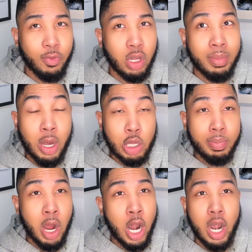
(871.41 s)
for the
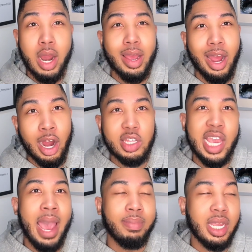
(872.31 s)
most part, are
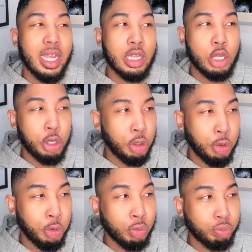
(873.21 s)
tapped
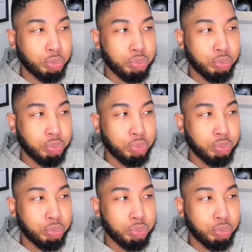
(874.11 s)
into